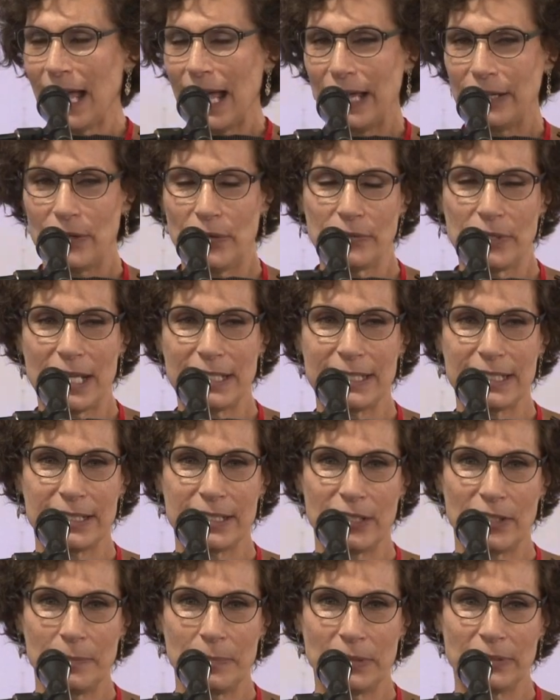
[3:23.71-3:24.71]
I don't
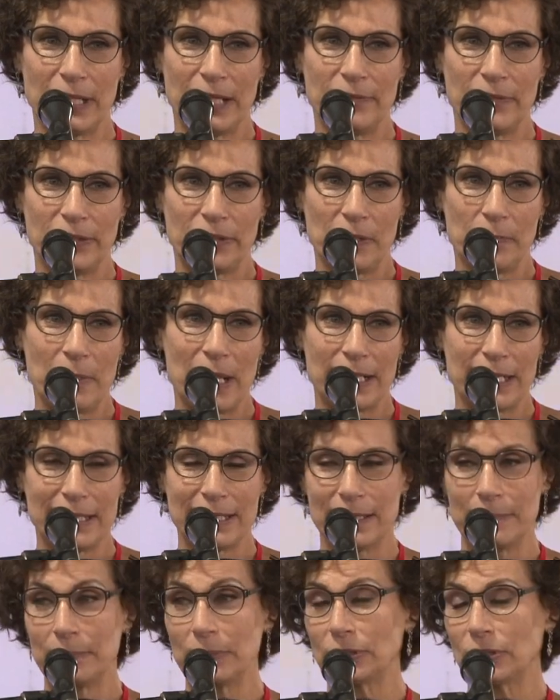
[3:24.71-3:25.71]
necessarily believe that the
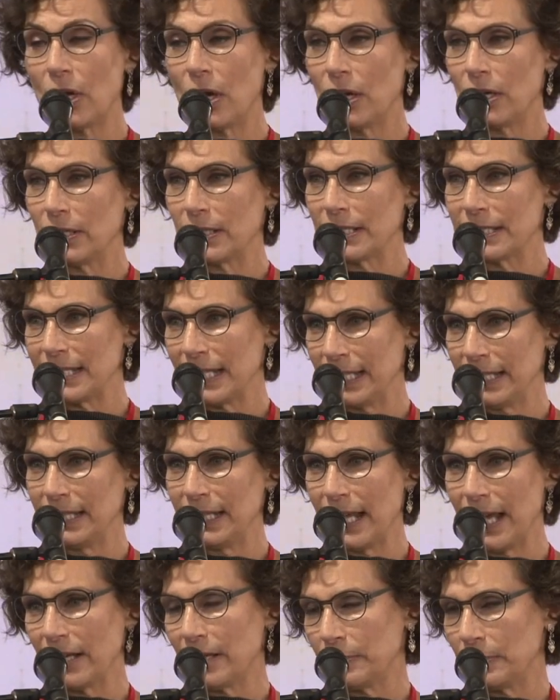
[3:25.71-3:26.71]
medicine belongs in
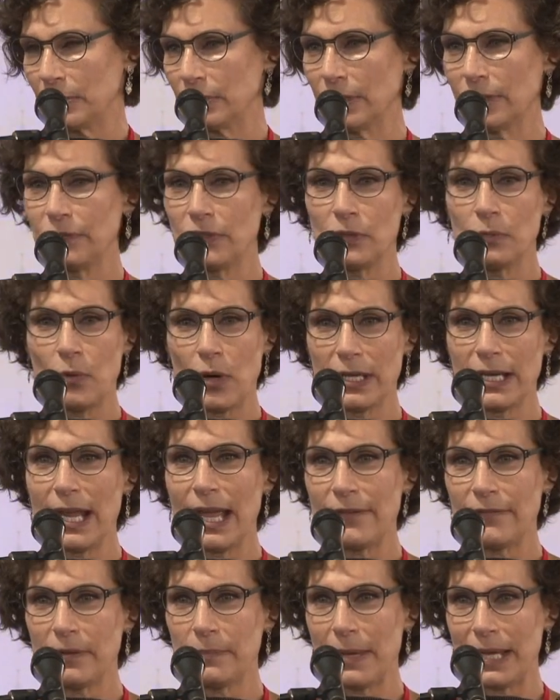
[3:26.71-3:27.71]
the edible. If you want to
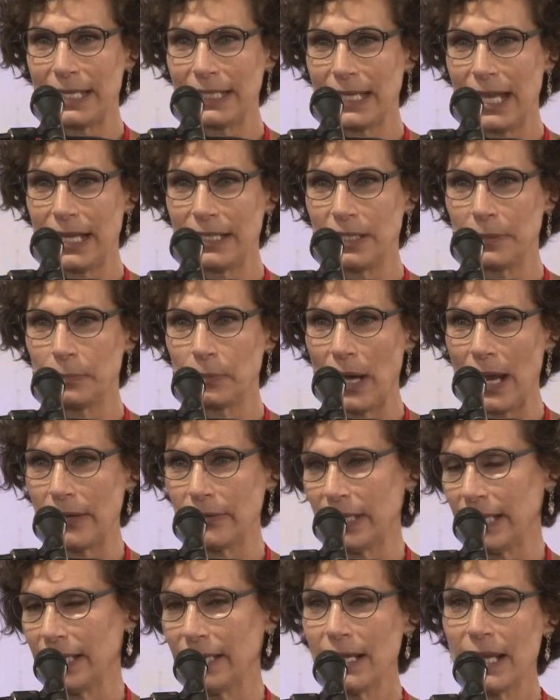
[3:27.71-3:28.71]
have a medicated
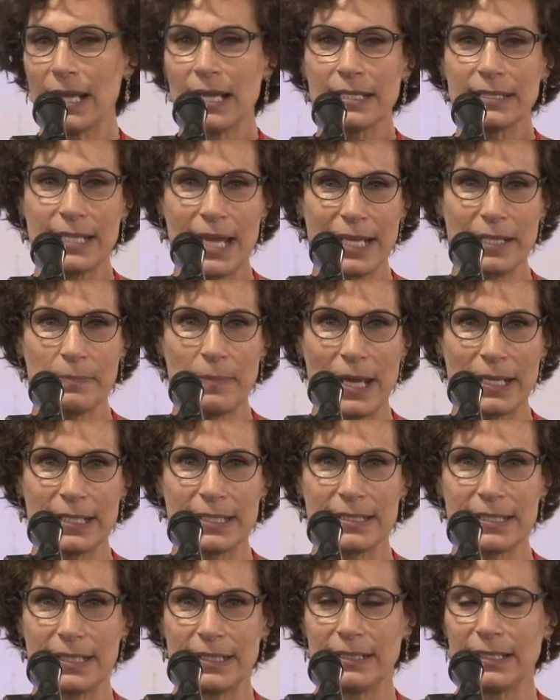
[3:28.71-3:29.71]
brownie, take
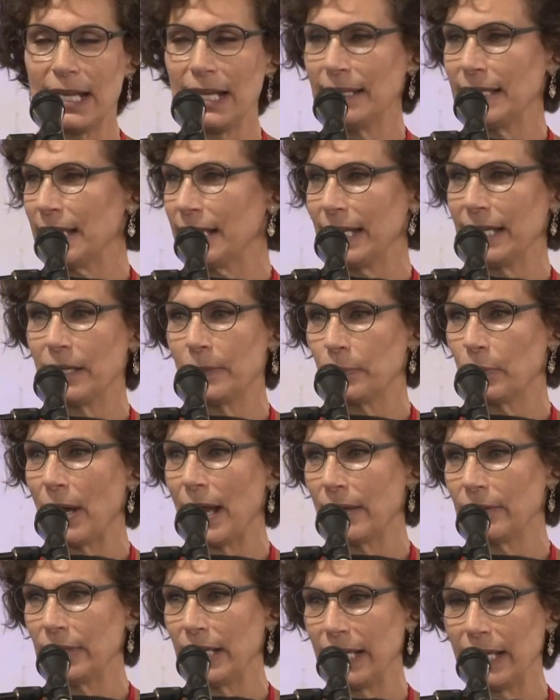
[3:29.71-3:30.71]
medicine and then eat a
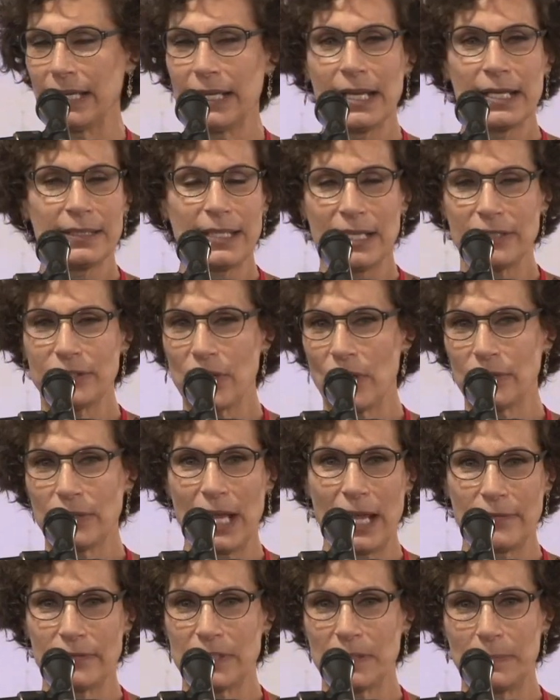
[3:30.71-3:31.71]
brownie. They don't
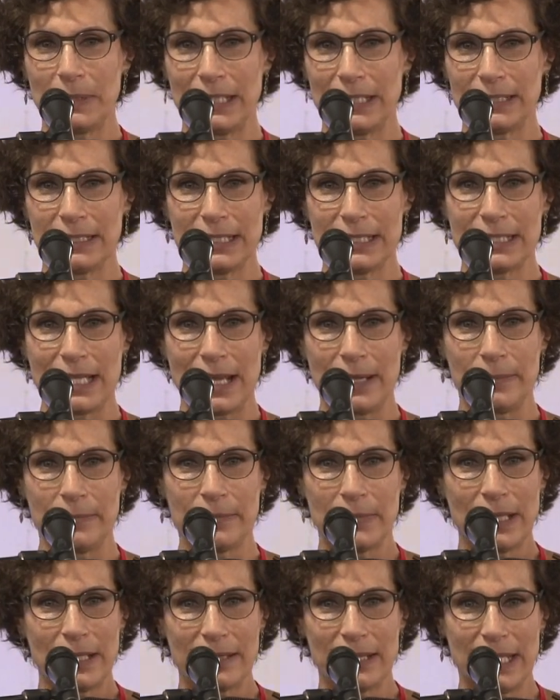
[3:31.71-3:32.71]
have to be in the same
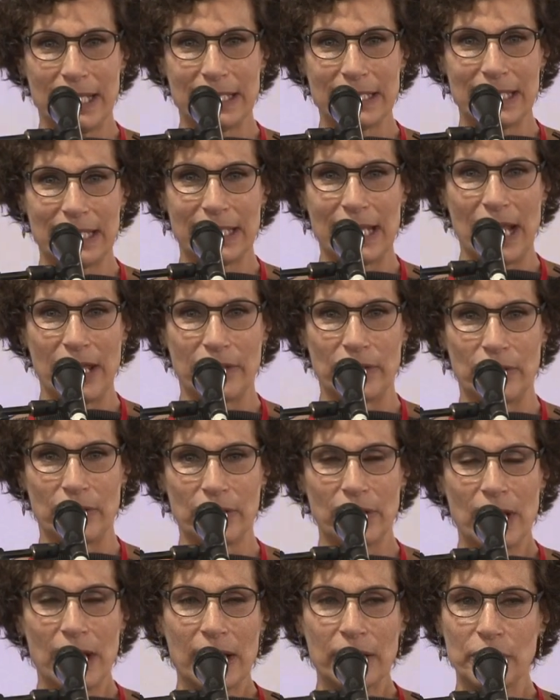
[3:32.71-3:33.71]
thing together.
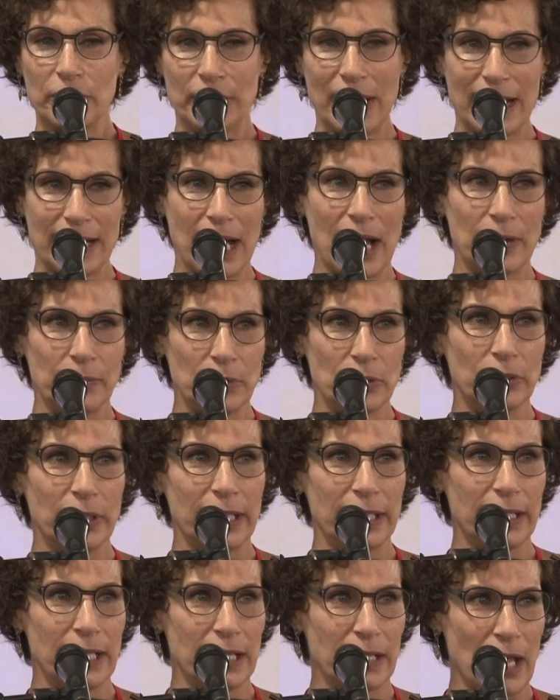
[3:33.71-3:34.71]
You cannot
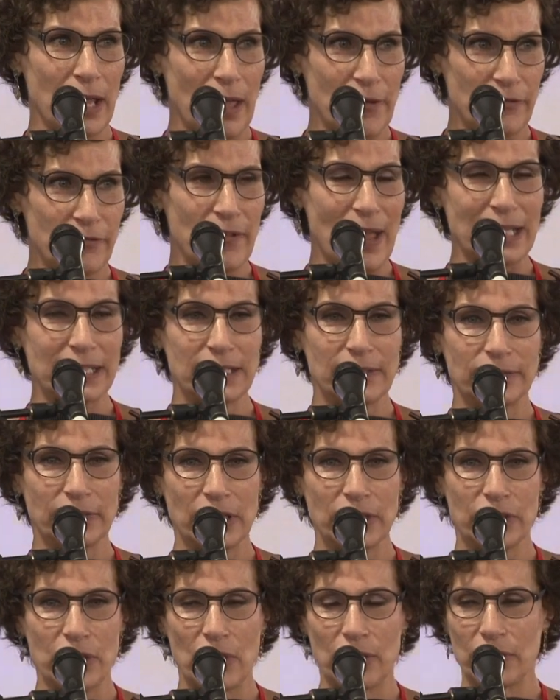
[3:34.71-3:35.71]
really
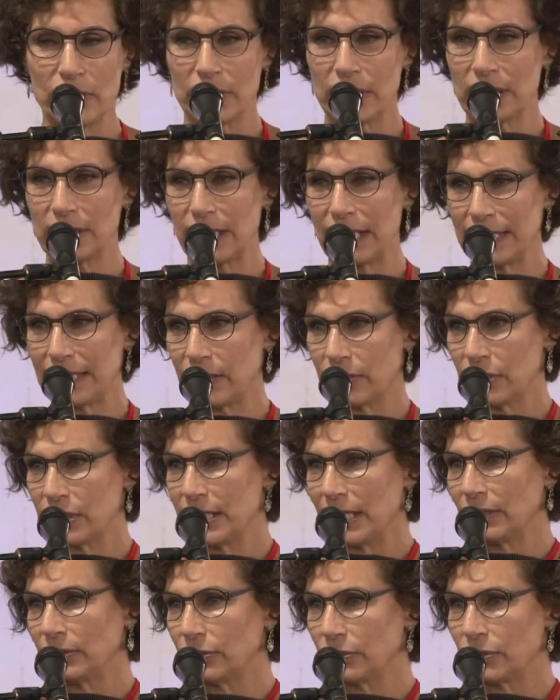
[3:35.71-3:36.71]
effectively dose unless they're
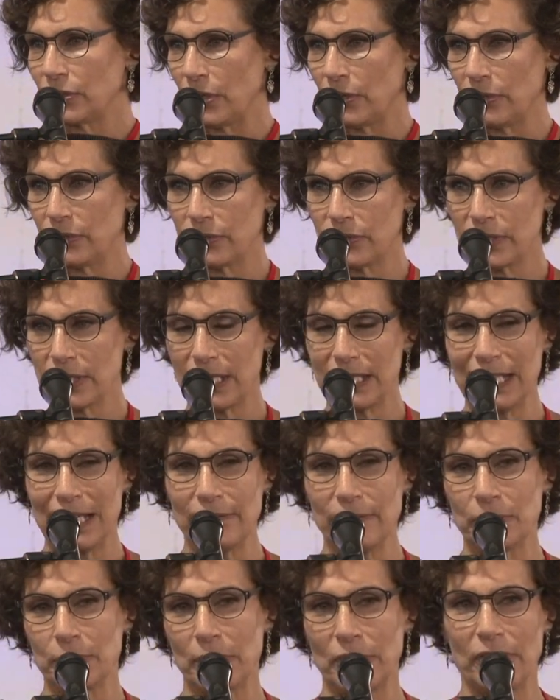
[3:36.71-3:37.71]
single dose, and
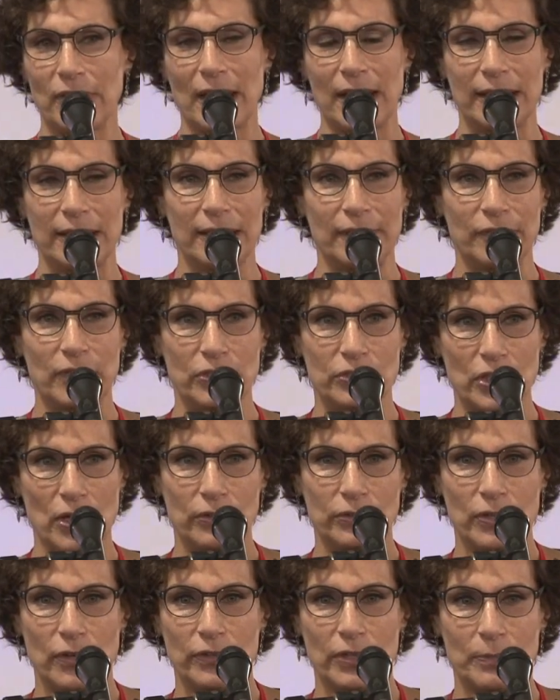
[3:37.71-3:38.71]
even with them, if you
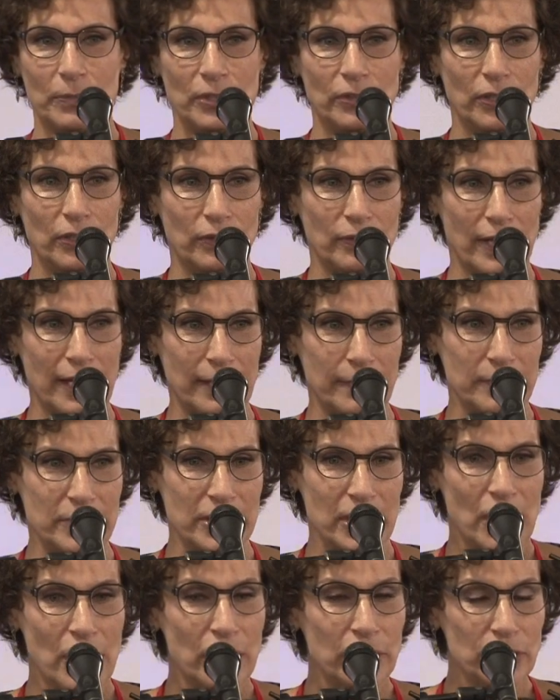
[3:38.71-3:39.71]
don't know the milligrams,
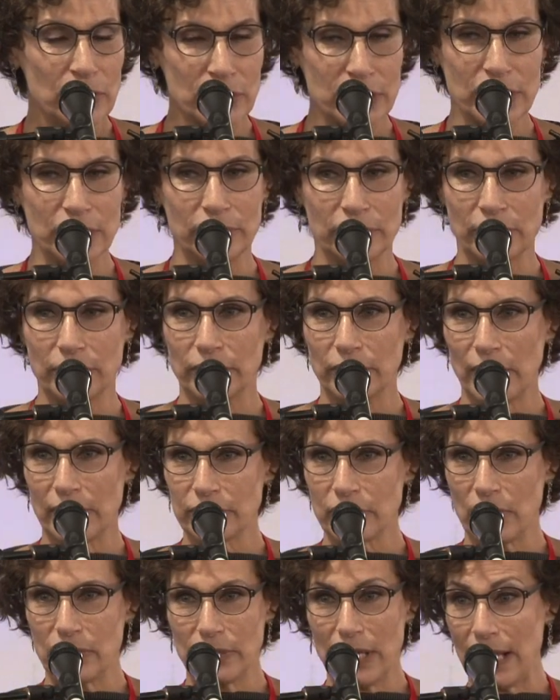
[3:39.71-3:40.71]
you still
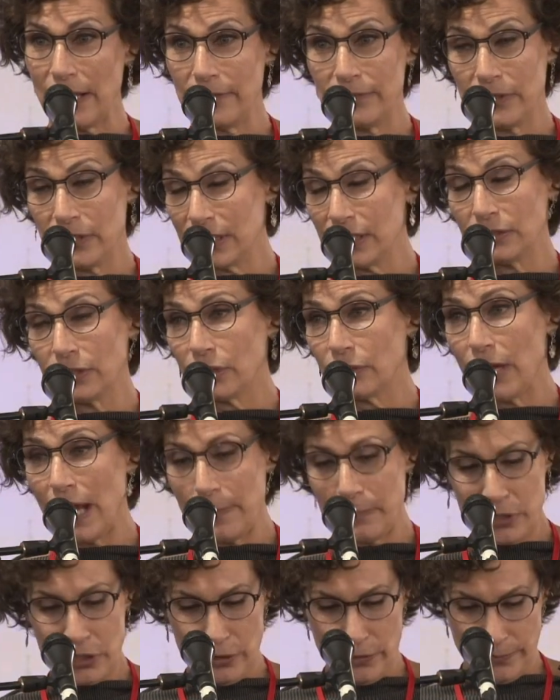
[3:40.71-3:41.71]
don't have, you're still a
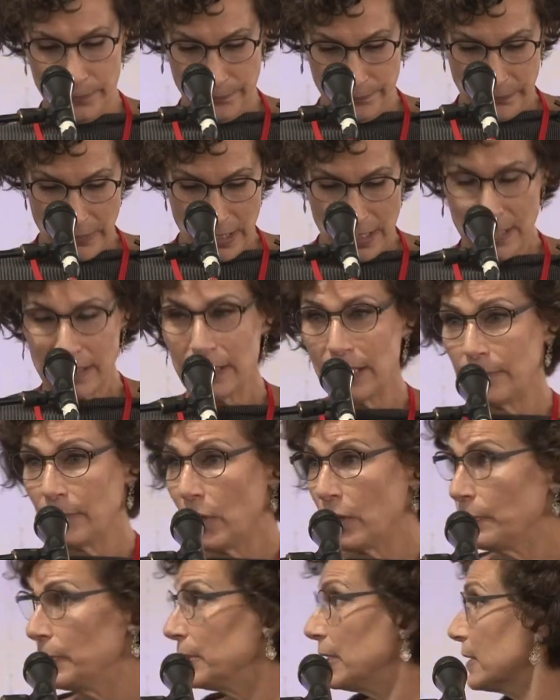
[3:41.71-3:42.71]
crapshoot. I'm
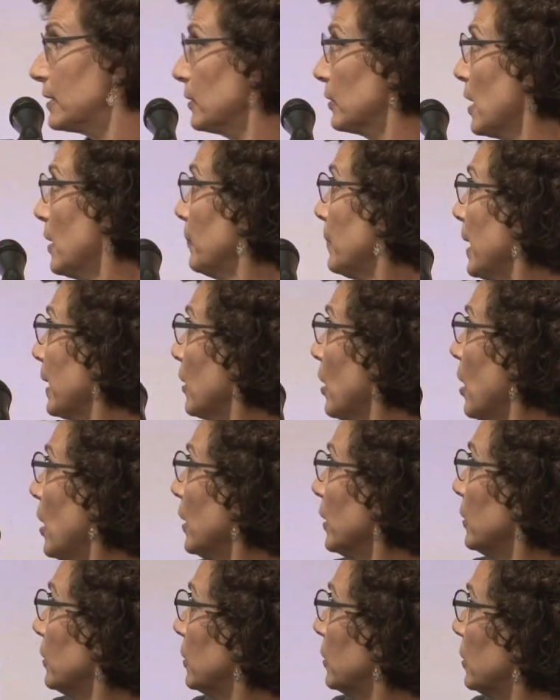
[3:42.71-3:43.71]
hoping it will come back on.